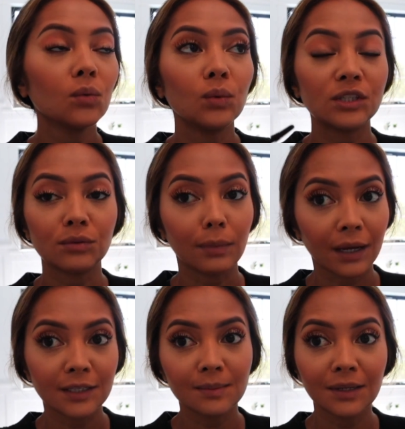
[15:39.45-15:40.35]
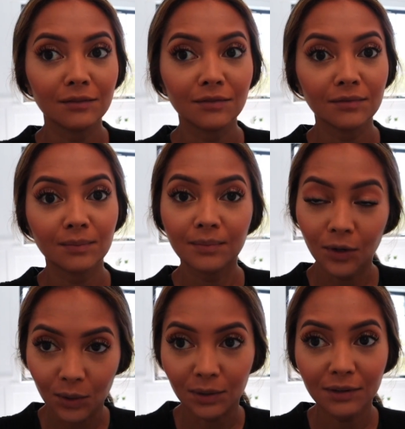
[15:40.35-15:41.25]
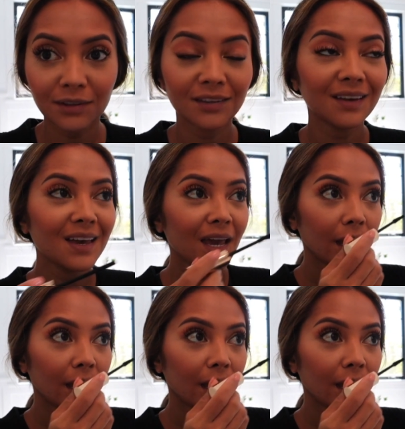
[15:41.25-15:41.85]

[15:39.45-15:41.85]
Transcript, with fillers: which reminds me of Earth.